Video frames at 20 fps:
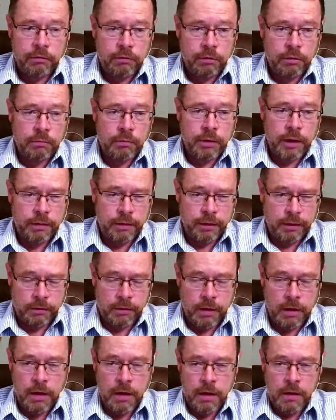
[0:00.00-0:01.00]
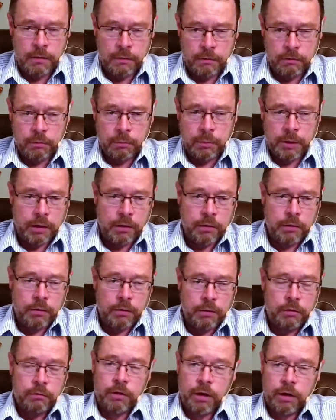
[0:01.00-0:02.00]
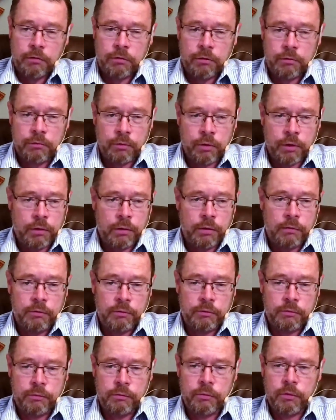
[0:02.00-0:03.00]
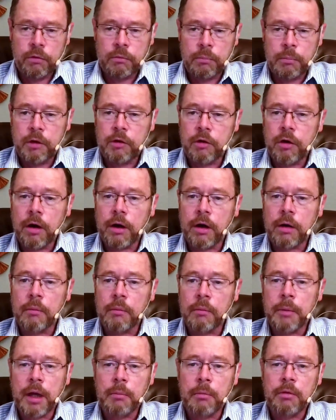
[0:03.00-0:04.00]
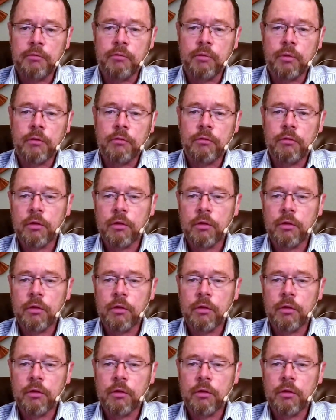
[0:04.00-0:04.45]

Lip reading: So I think this will be a good discussion for you, even if you've heard me talk about it before.